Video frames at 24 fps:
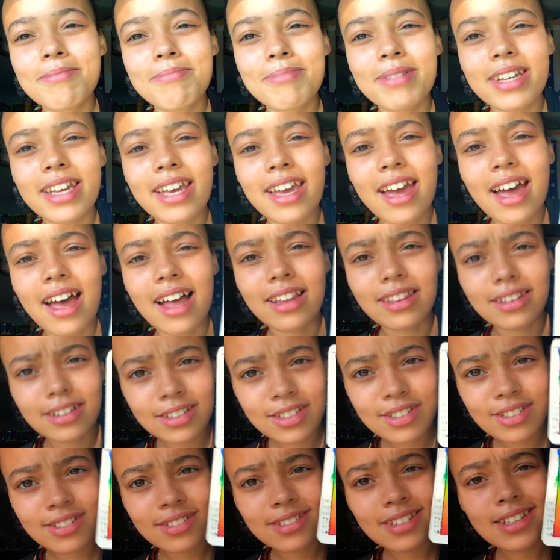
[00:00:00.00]
yeah,
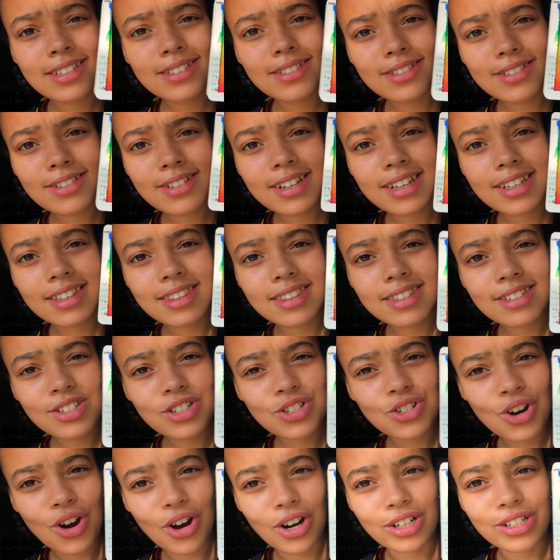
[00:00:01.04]
let's look at the
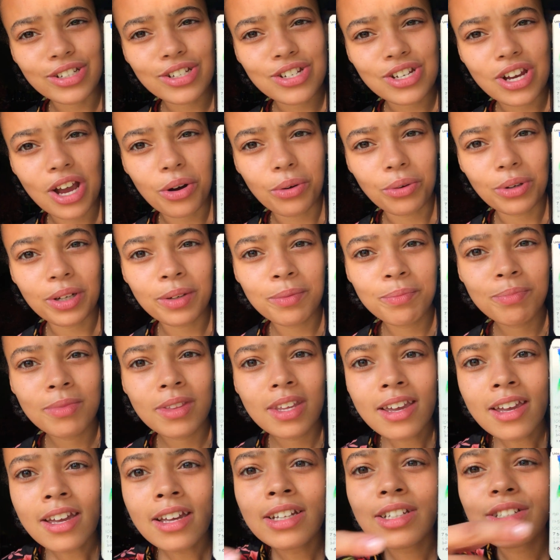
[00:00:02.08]
chart, shall we?
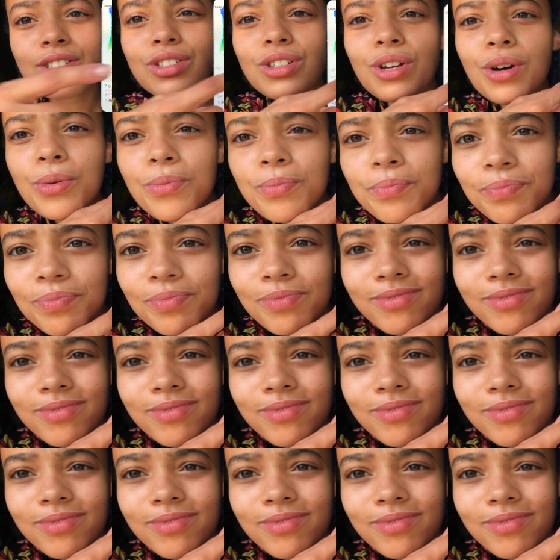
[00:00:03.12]
So,